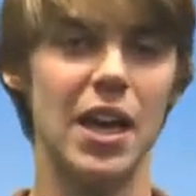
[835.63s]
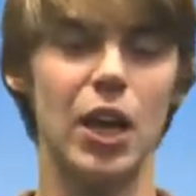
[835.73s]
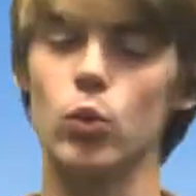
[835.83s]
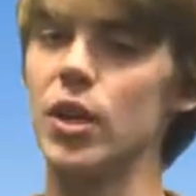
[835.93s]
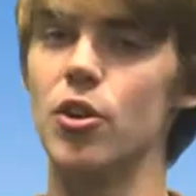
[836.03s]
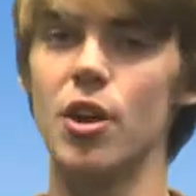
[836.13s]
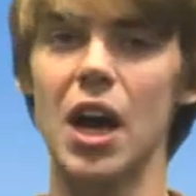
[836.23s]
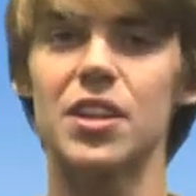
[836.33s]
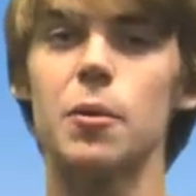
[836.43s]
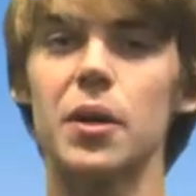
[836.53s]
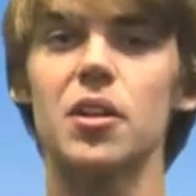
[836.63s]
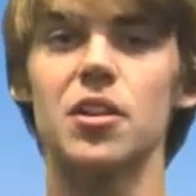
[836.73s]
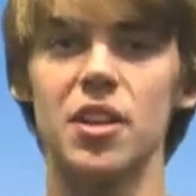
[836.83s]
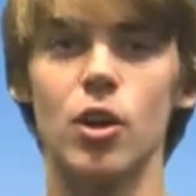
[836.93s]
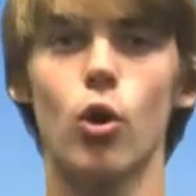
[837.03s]
as we do not typically
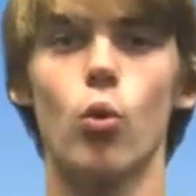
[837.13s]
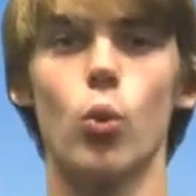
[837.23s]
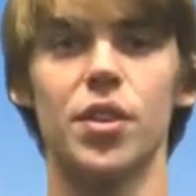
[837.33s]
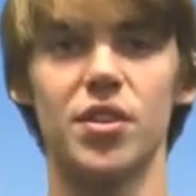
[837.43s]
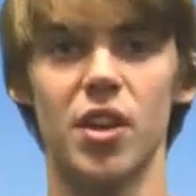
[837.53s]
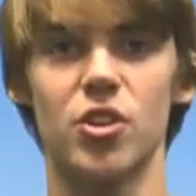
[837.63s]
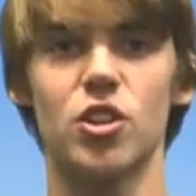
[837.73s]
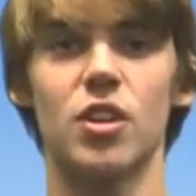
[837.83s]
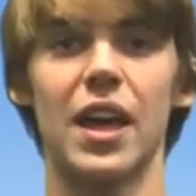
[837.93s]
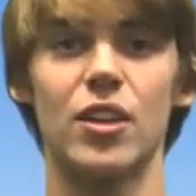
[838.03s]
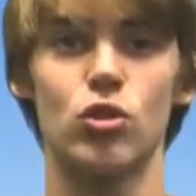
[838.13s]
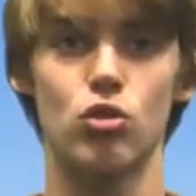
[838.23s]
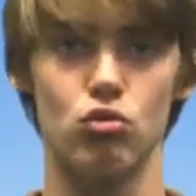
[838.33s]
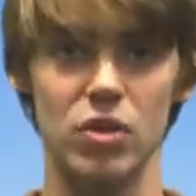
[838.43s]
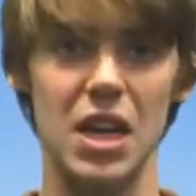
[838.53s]
deal with such
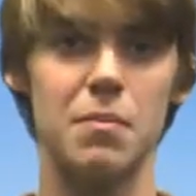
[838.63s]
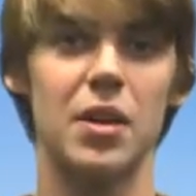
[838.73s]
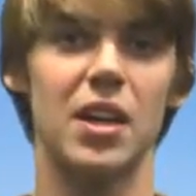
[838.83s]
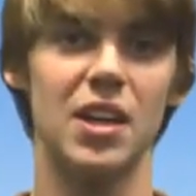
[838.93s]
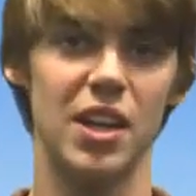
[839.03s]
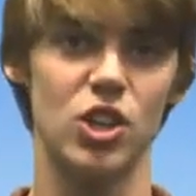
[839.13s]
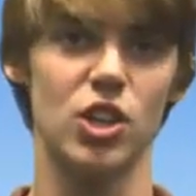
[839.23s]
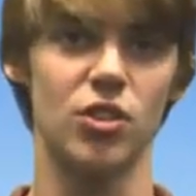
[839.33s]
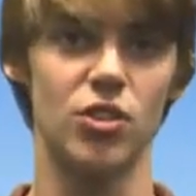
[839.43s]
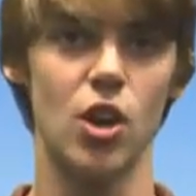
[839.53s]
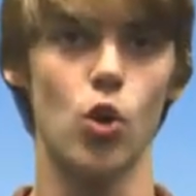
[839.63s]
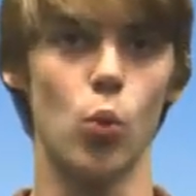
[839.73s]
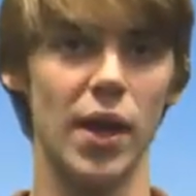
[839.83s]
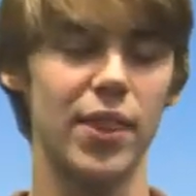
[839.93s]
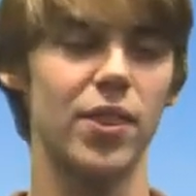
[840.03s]
extreme conditions
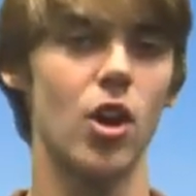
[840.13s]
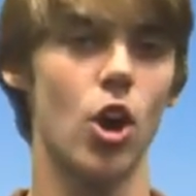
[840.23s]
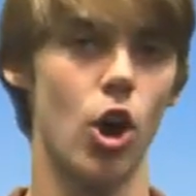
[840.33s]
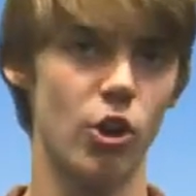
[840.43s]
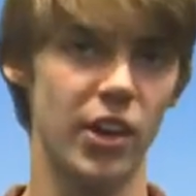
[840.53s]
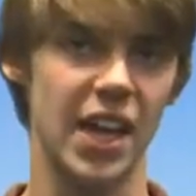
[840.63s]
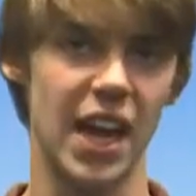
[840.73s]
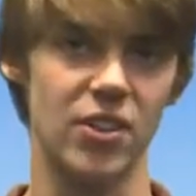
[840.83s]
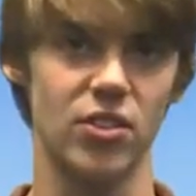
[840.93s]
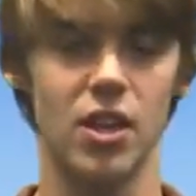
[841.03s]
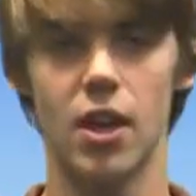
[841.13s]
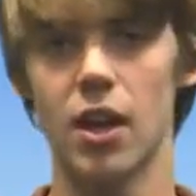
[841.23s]
with hurricanes.